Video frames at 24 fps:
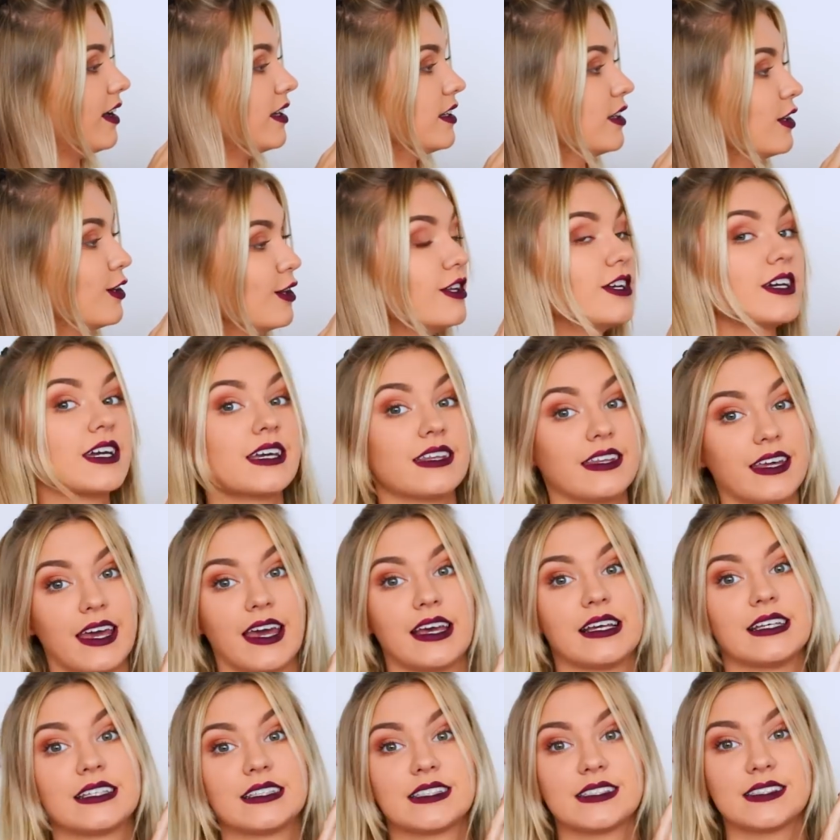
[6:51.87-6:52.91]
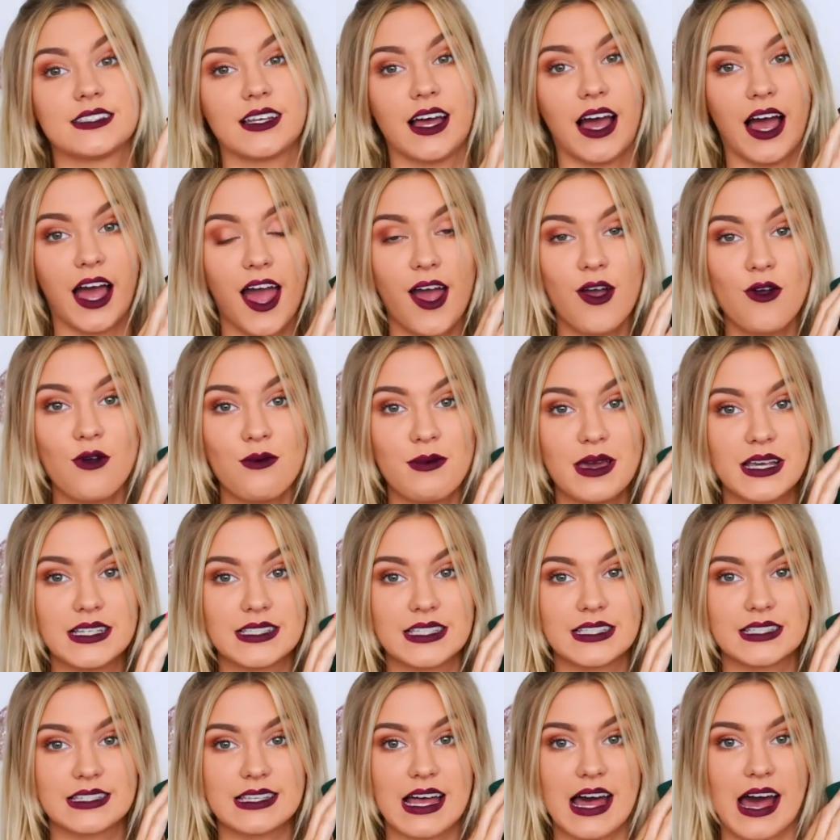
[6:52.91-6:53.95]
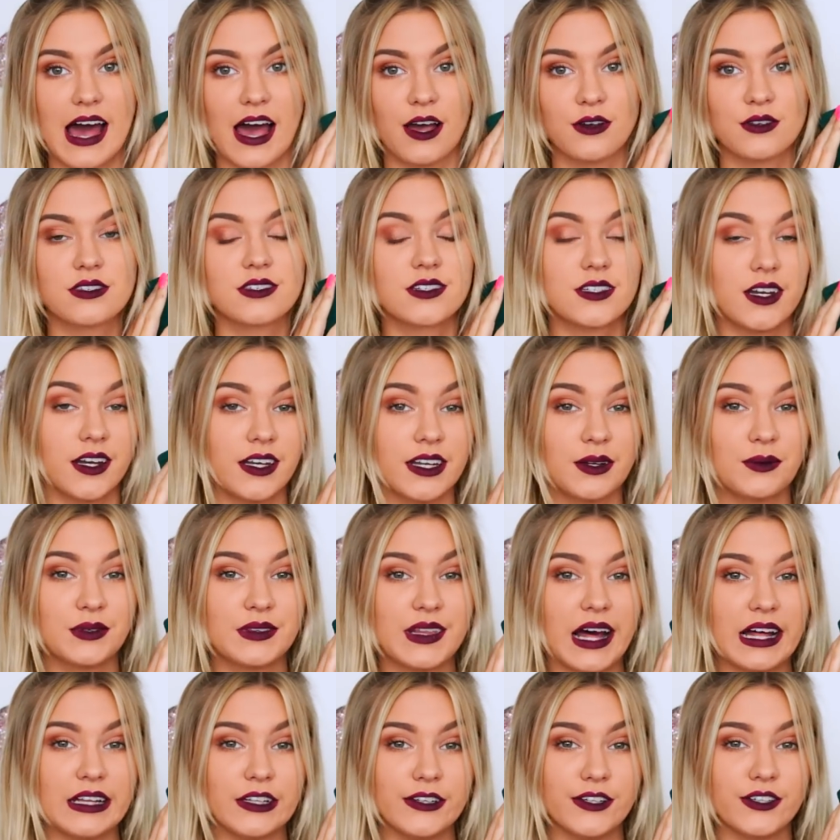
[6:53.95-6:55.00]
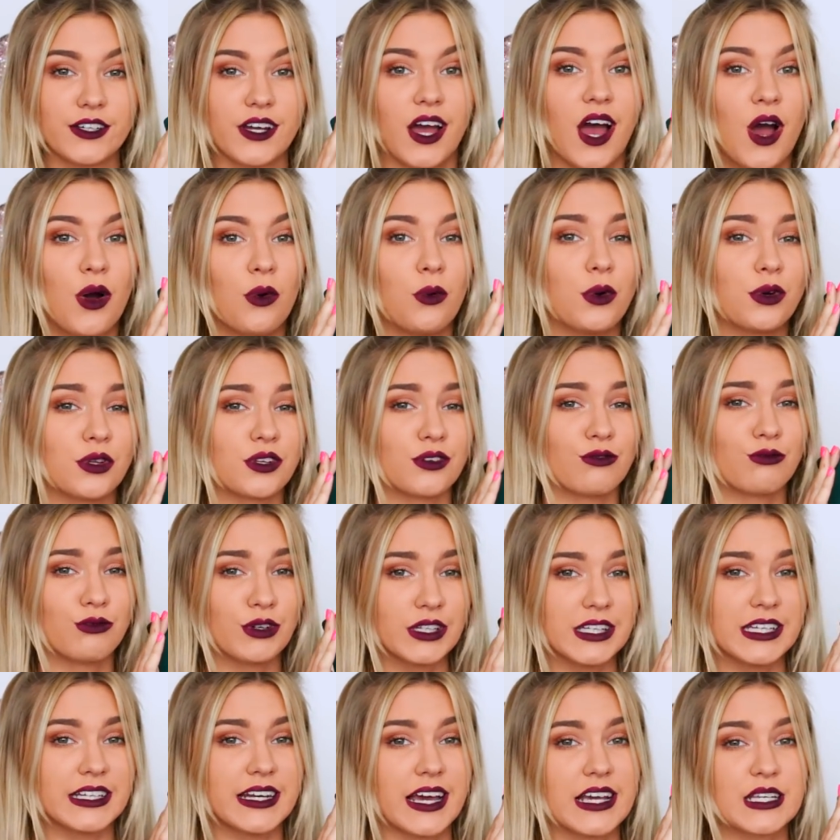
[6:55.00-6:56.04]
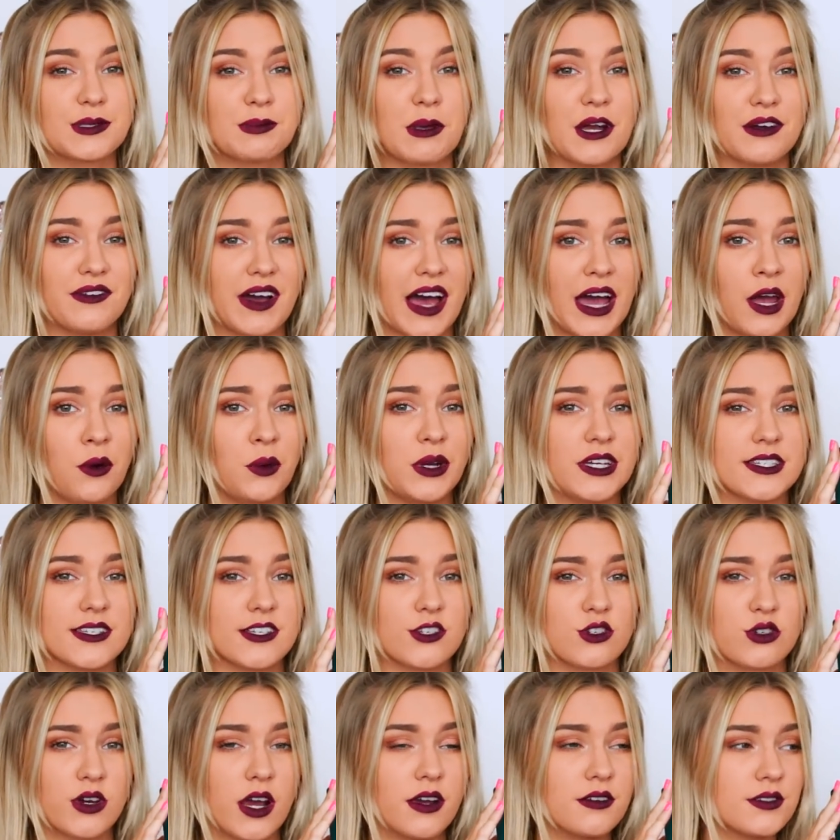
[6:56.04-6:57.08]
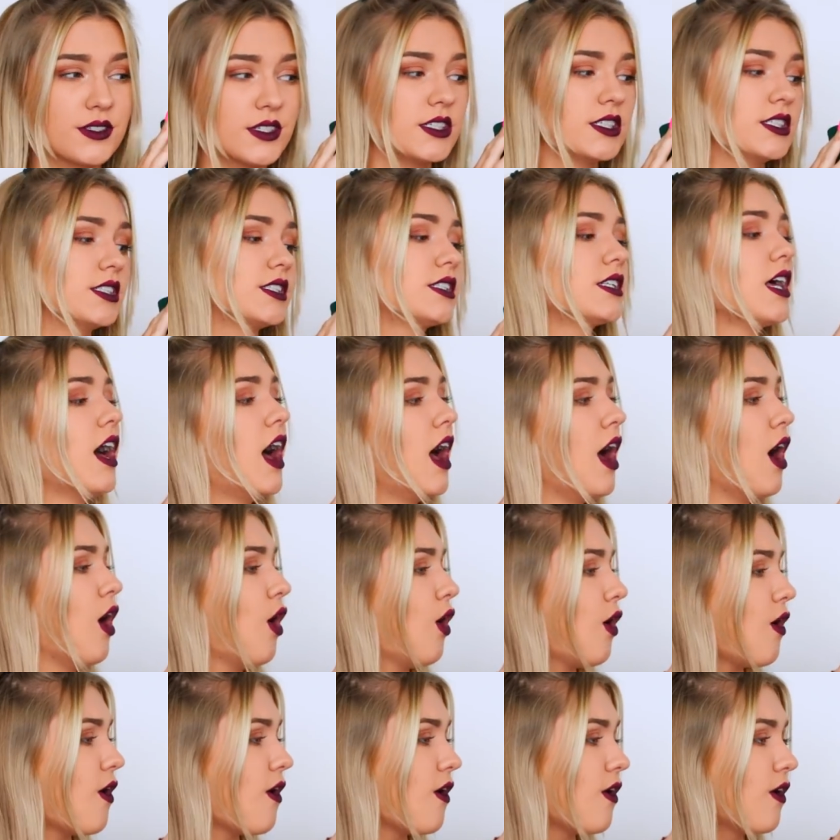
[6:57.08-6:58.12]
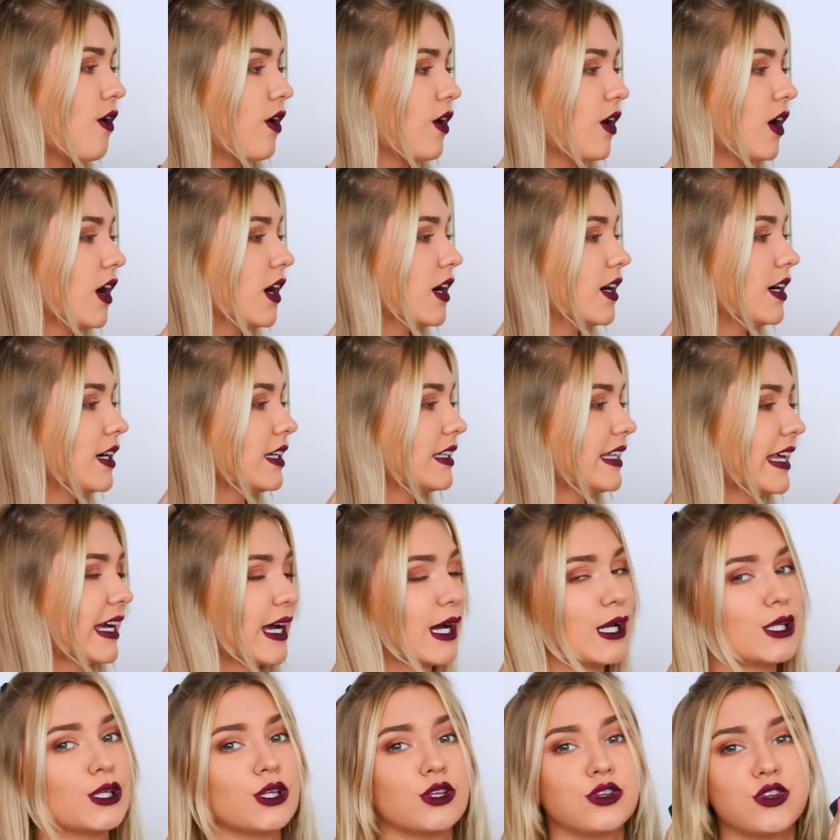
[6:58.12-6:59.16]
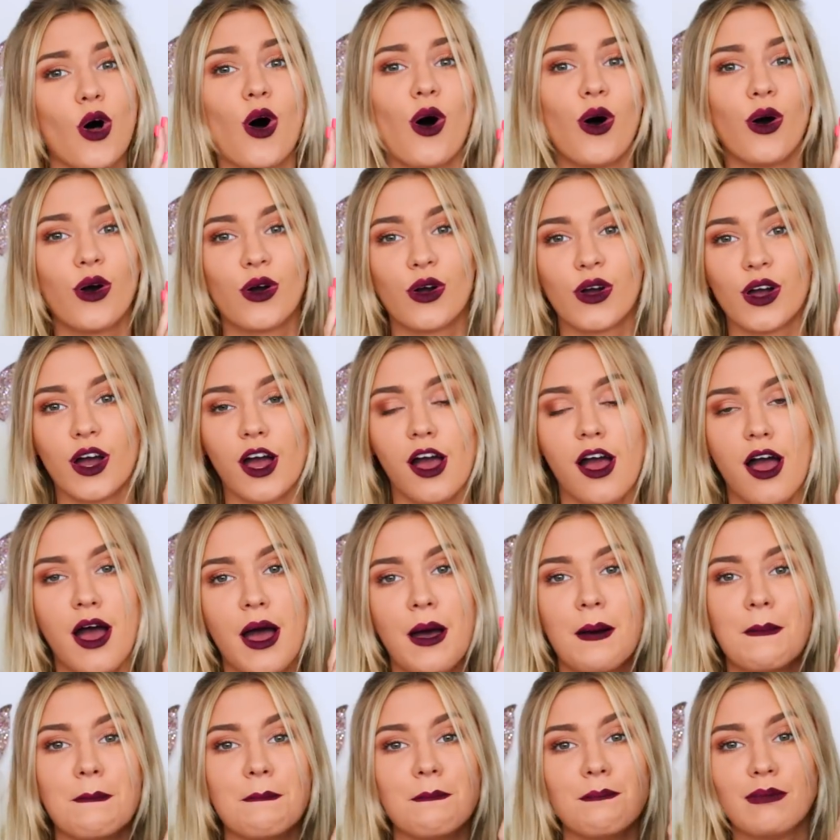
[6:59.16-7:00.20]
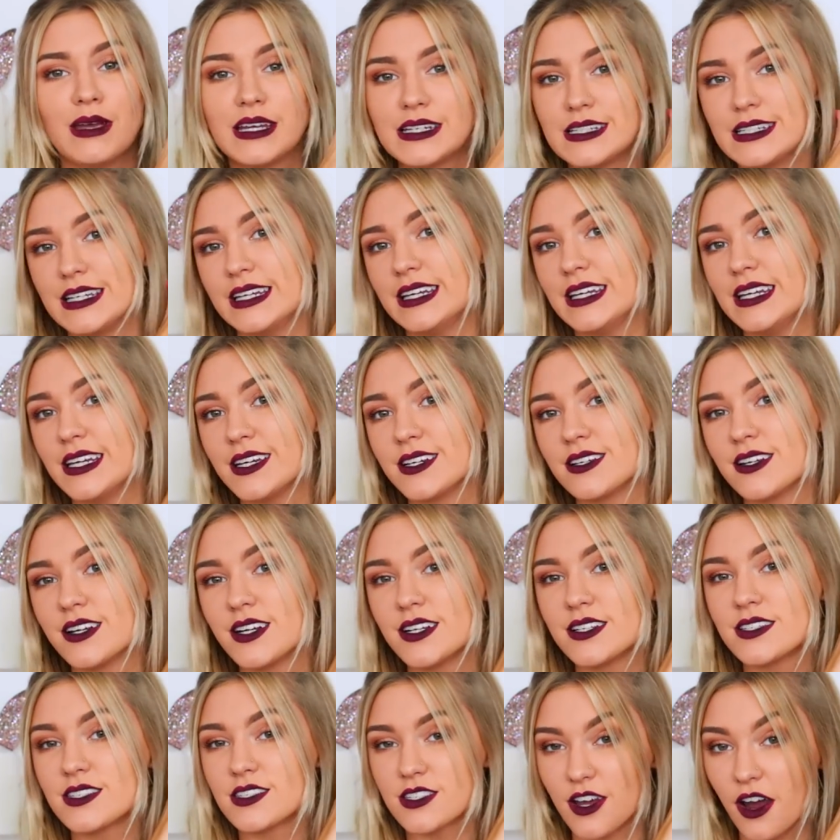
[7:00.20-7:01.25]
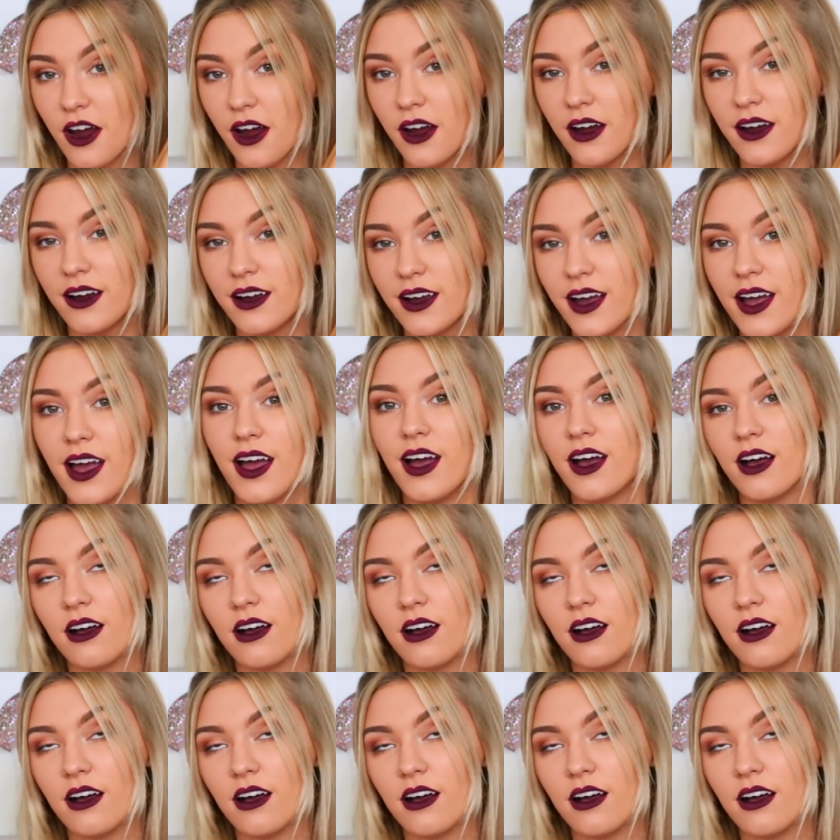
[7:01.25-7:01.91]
Look at this, how amazing is that? How stunning would that look with a really nice pair of high-waisted trousers or like a long midi skirt?